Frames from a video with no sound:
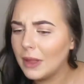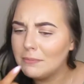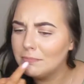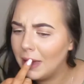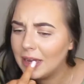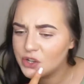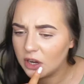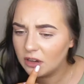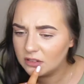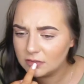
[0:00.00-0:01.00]

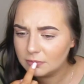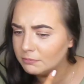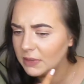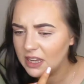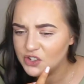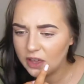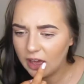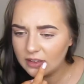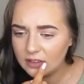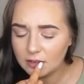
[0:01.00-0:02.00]
Major
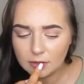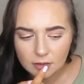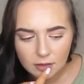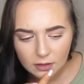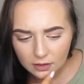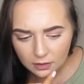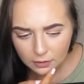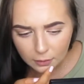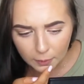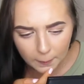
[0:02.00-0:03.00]
cake,
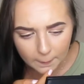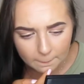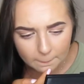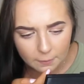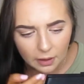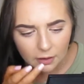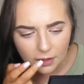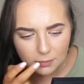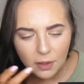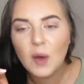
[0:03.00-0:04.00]
and
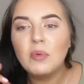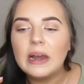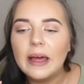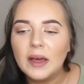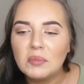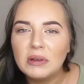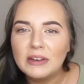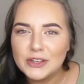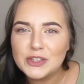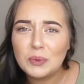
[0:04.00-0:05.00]
like my upper lip
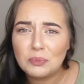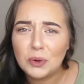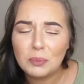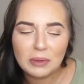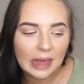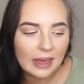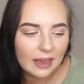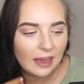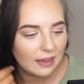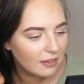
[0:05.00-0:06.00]
looks like proper
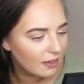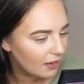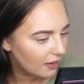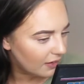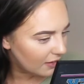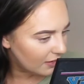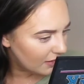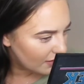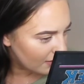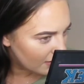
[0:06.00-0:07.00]
cakey.
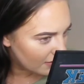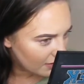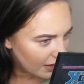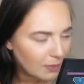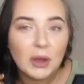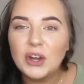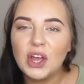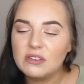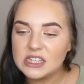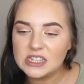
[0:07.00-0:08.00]
Like my
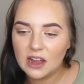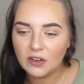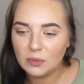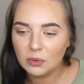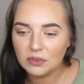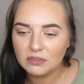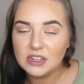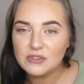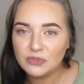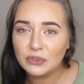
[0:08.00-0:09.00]
nose is terrible,
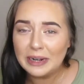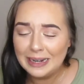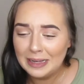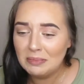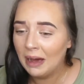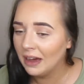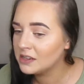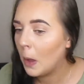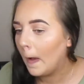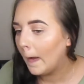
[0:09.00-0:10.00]
it's really bad.
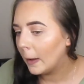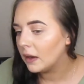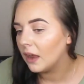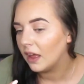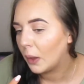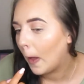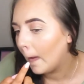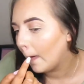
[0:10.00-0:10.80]
Like